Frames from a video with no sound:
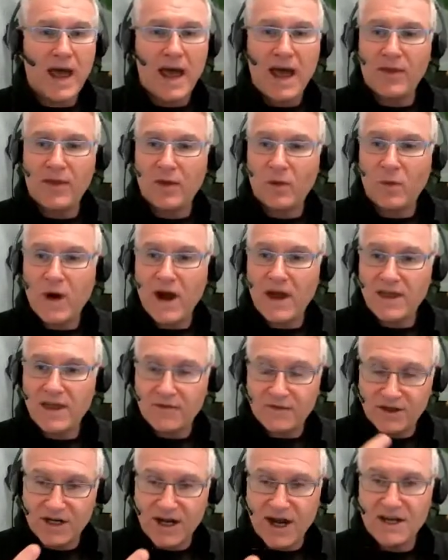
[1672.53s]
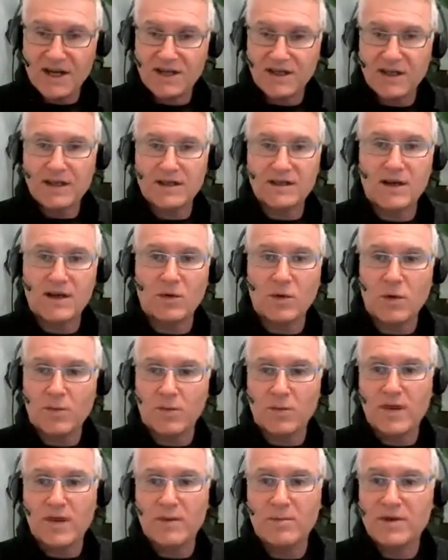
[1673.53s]
and the way they've changed things that are
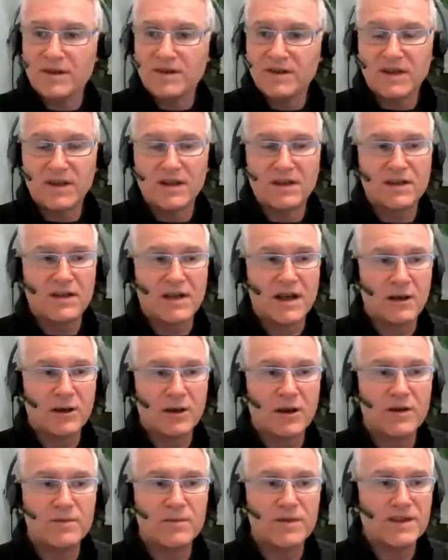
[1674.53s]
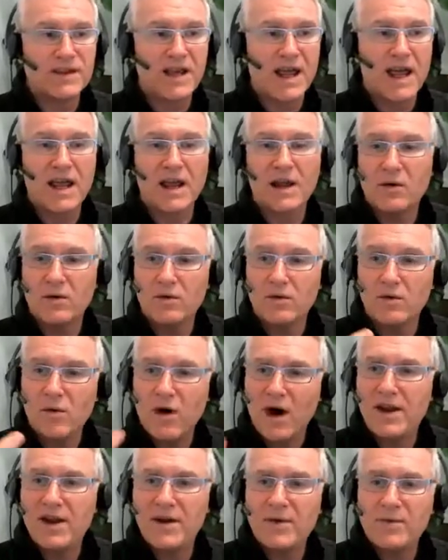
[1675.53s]
working with their business, a lot of them are saying,
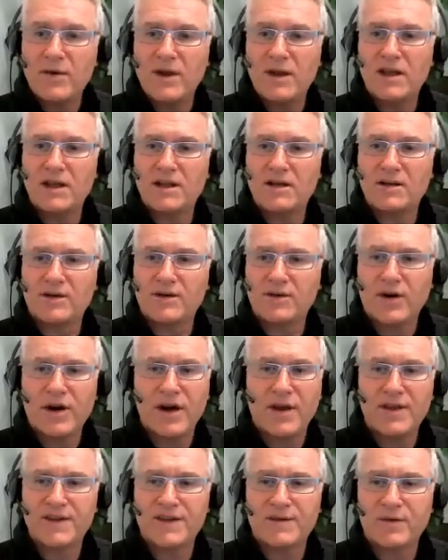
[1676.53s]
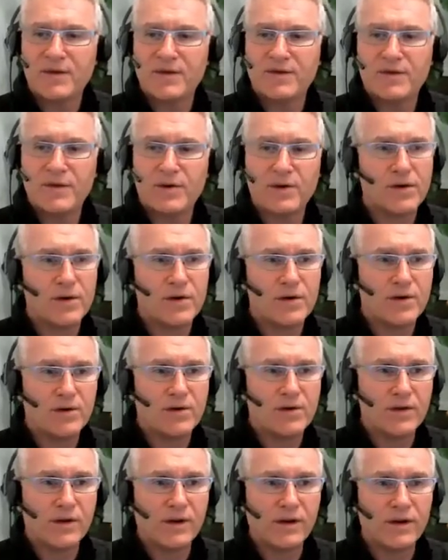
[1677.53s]
why didn't we try this before?
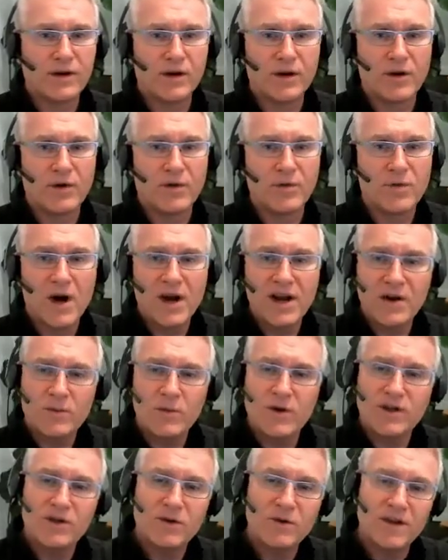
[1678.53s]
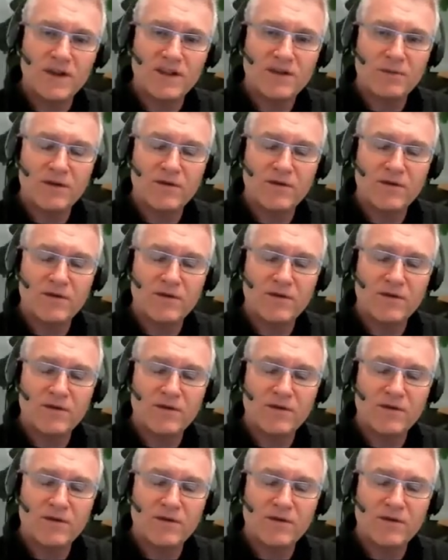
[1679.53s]
Why didn't we do this